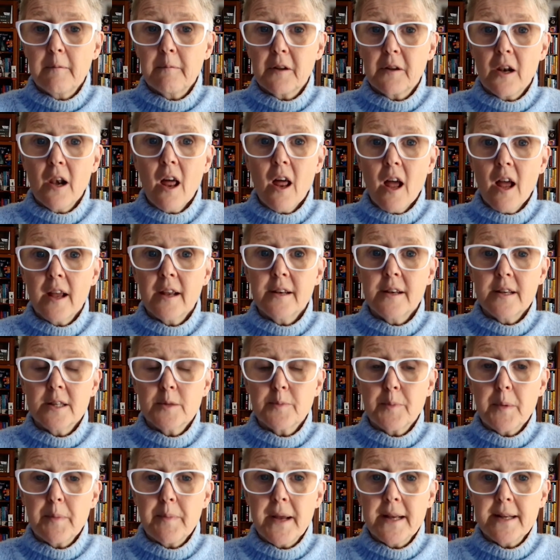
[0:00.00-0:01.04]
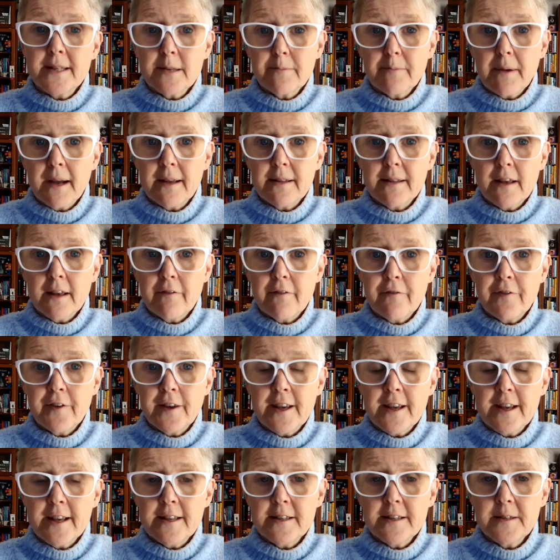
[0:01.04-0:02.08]
client is prepared to pay their
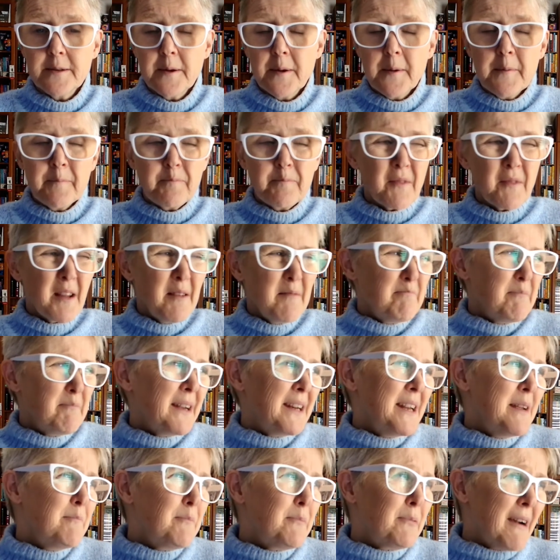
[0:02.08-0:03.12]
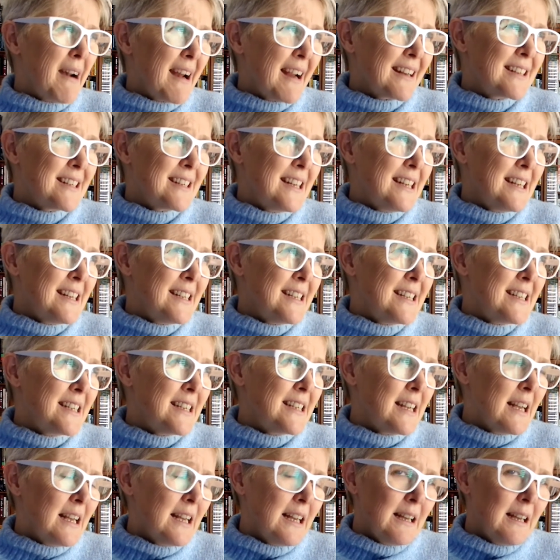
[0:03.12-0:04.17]
fees. But in practice,
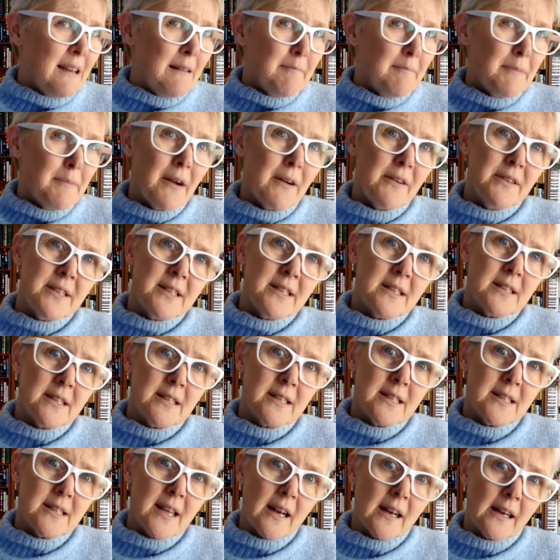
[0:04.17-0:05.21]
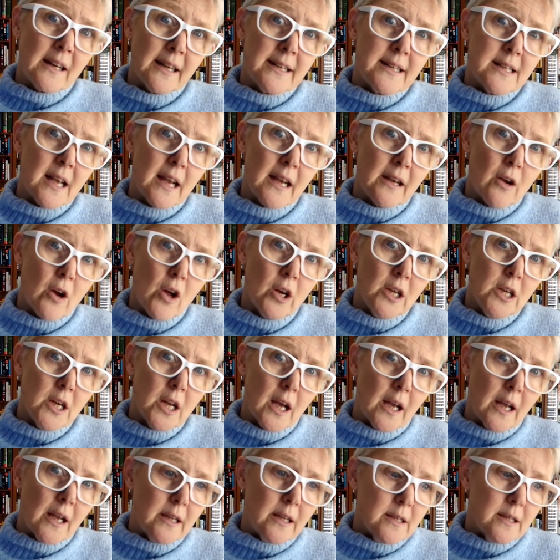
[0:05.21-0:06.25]
barristers suddenly take
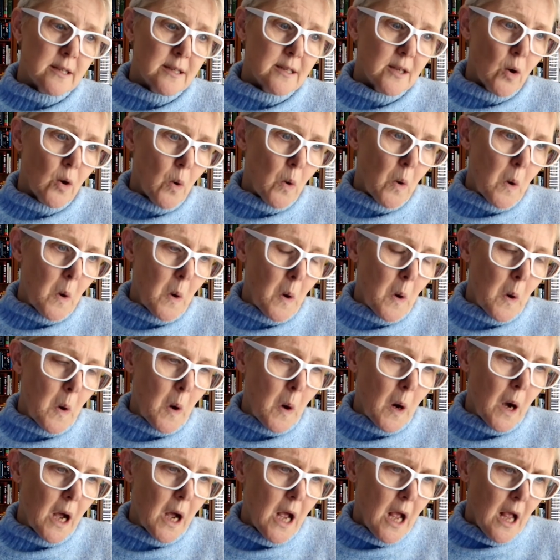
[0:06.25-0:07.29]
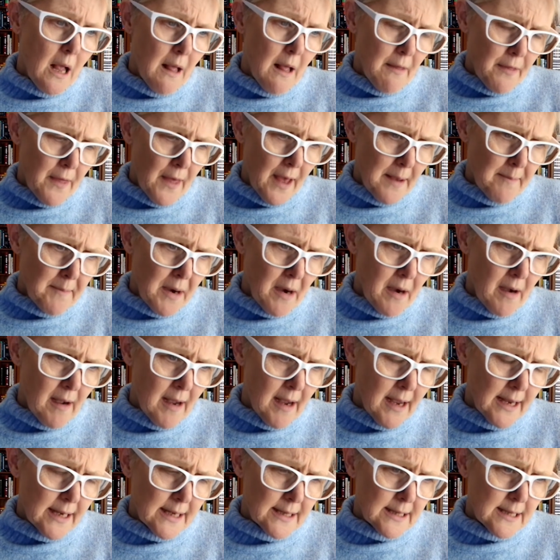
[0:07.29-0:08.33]
holidays, or they
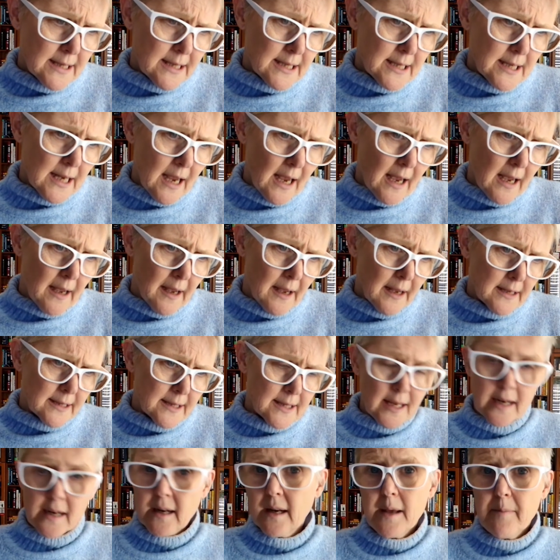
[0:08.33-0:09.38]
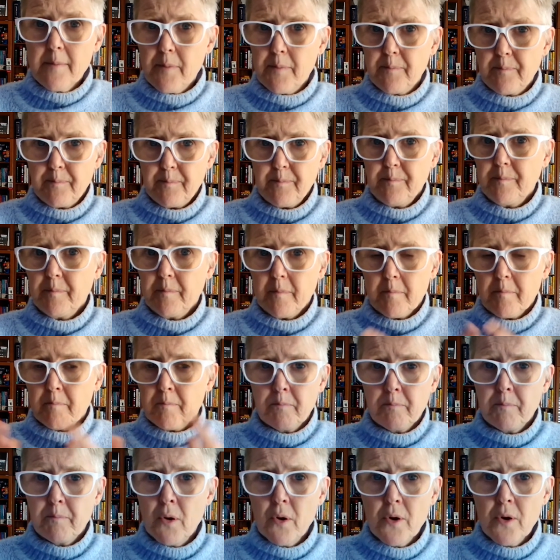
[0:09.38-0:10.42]
might suddenly
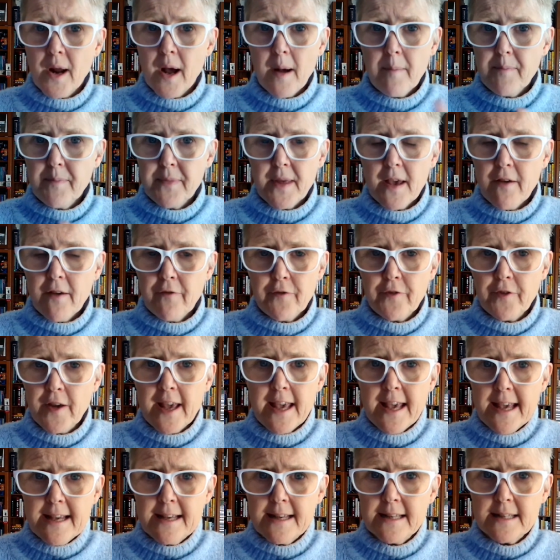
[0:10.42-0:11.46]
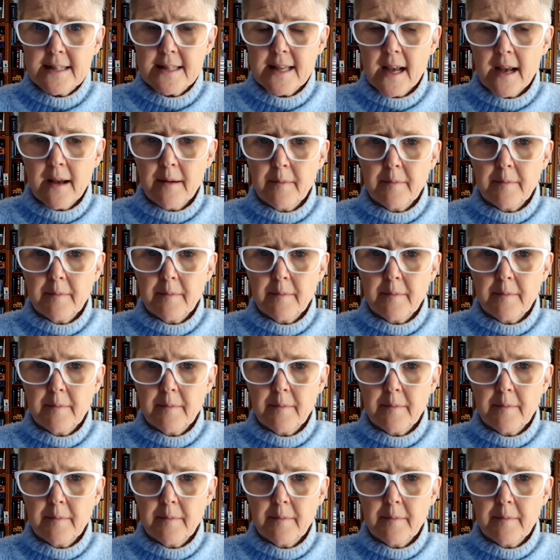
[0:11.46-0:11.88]
put up their fees